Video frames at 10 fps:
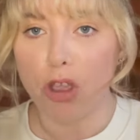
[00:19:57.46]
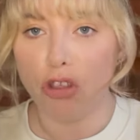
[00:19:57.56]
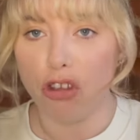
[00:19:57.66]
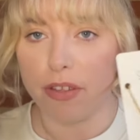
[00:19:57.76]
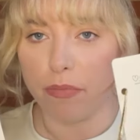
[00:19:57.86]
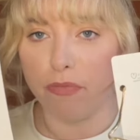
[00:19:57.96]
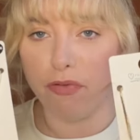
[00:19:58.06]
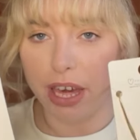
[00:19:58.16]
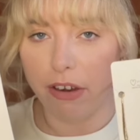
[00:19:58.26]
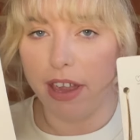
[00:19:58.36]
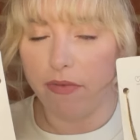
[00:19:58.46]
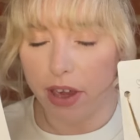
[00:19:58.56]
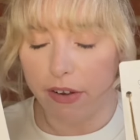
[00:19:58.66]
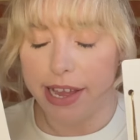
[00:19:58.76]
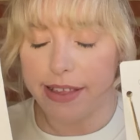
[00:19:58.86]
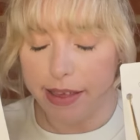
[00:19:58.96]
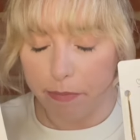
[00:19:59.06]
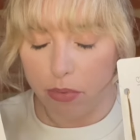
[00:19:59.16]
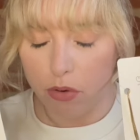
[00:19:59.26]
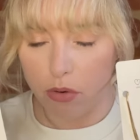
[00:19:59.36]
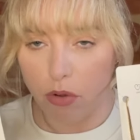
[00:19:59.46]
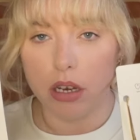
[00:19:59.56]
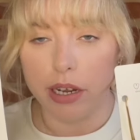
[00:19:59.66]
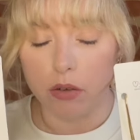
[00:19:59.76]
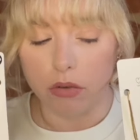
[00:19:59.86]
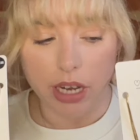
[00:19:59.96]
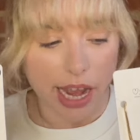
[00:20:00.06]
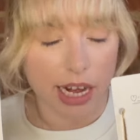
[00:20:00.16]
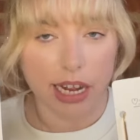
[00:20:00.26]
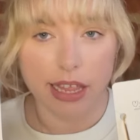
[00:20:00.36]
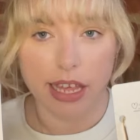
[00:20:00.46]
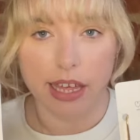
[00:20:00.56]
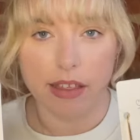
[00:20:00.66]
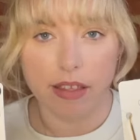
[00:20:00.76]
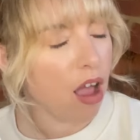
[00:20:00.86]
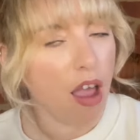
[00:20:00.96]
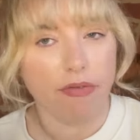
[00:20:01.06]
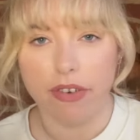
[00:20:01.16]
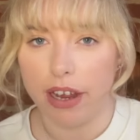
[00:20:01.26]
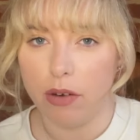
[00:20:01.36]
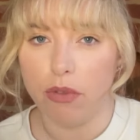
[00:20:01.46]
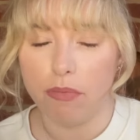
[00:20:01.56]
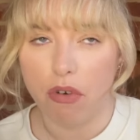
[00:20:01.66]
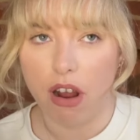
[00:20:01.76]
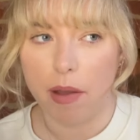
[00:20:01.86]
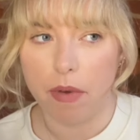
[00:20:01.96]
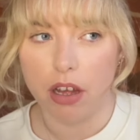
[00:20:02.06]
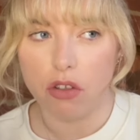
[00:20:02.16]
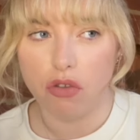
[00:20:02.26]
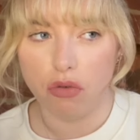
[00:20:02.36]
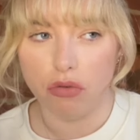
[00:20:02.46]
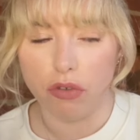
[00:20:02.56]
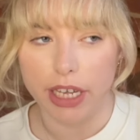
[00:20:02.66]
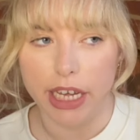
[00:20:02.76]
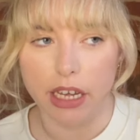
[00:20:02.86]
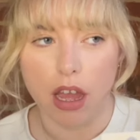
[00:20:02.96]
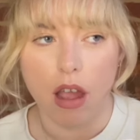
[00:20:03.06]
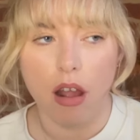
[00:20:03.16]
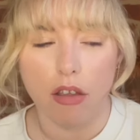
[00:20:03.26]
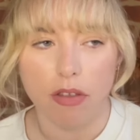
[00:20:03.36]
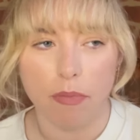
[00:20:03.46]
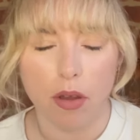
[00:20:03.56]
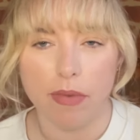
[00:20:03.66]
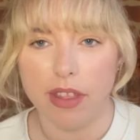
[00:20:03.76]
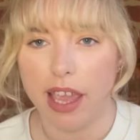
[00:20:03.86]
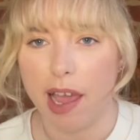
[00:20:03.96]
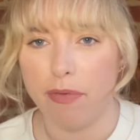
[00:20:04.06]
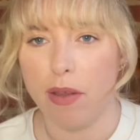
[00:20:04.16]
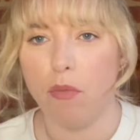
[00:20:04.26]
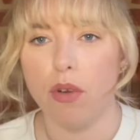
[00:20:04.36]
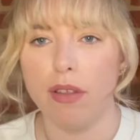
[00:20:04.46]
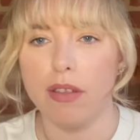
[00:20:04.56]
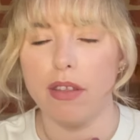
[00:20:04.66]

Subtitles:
just some very, very simple little necklaces. I find with Primark's jewellery, at the moment they have them ones